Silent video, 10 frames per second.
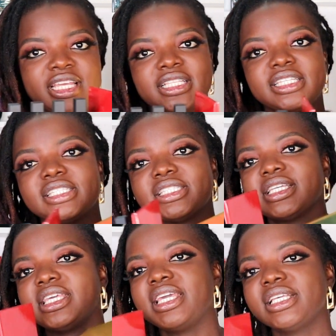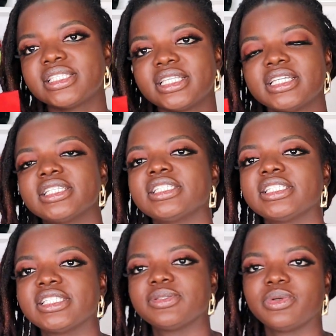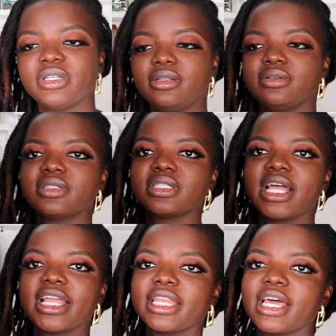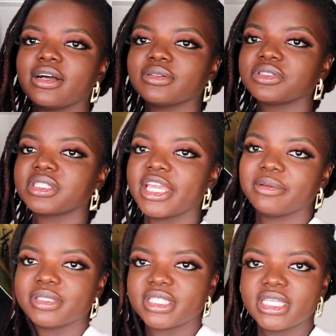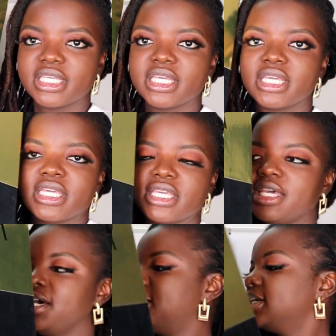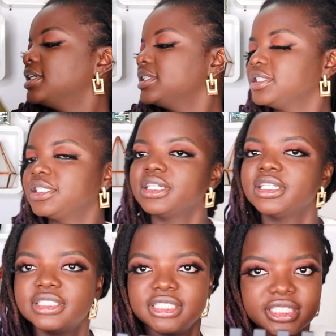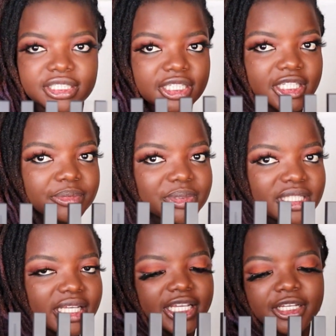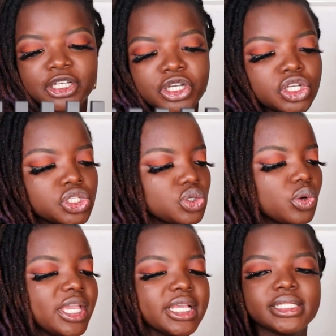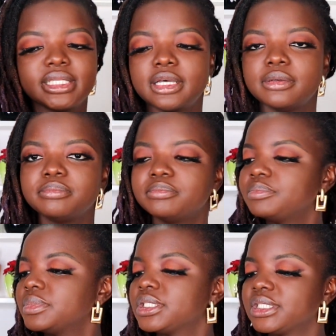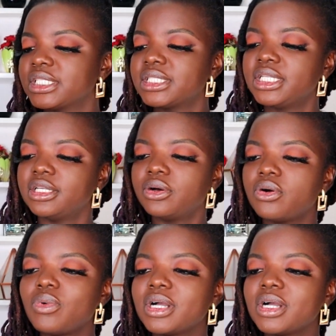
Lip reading: this is the casing, this is what it looks like now, just empty, and this is the lipstick. So it's 16 in all,